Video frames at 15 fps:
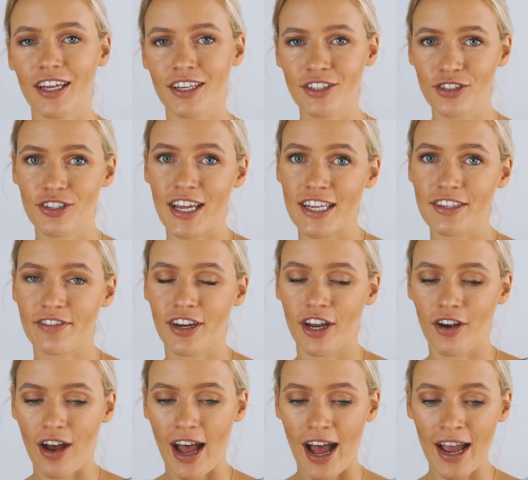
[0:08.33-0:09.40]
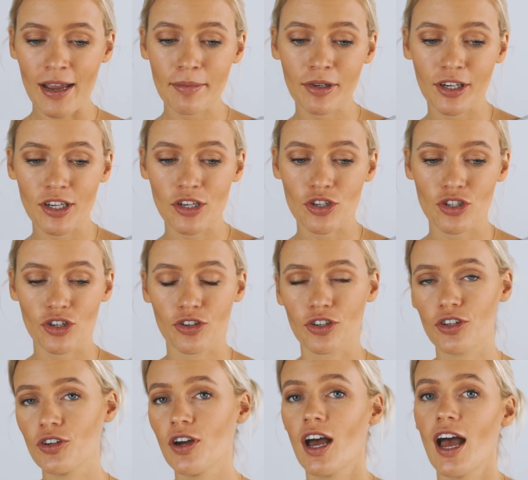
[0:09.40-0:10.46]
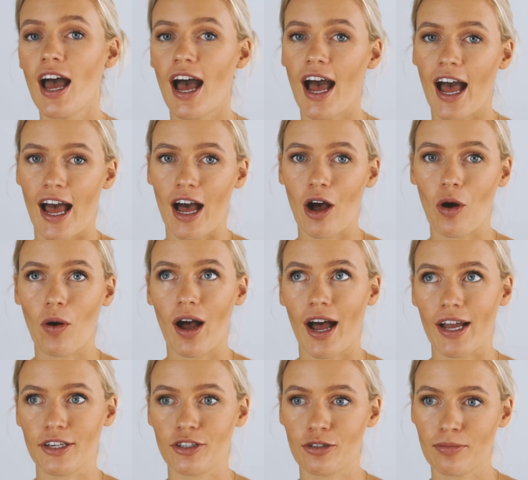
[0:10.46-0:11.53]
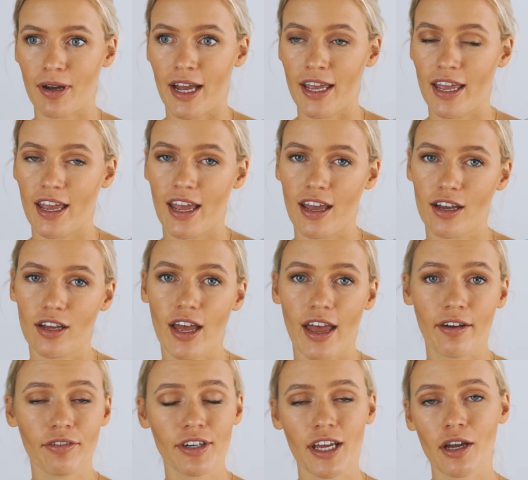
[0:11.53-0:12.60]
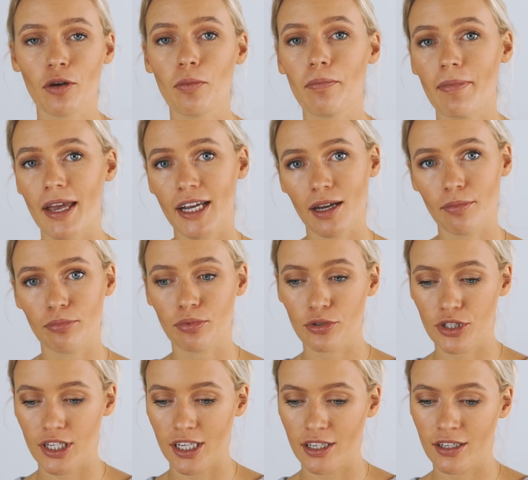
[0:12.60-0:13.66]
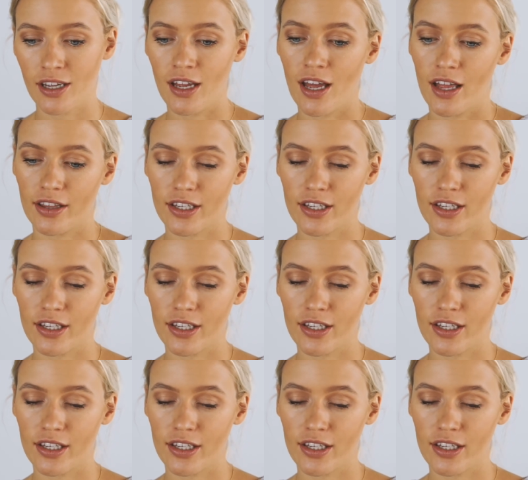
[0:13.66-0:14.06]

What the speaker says: In today's video, I'm going to show you how I do my everyday makeup routine.